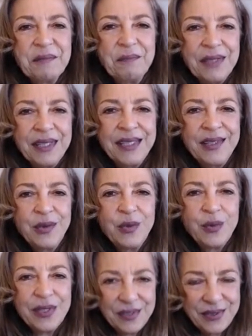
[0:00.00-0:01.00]
be
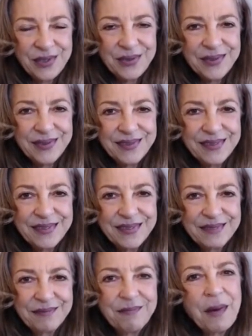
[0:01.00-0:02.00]
with you.
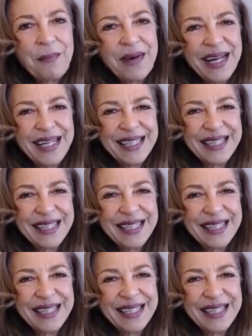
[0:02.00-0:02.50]
Bye bye.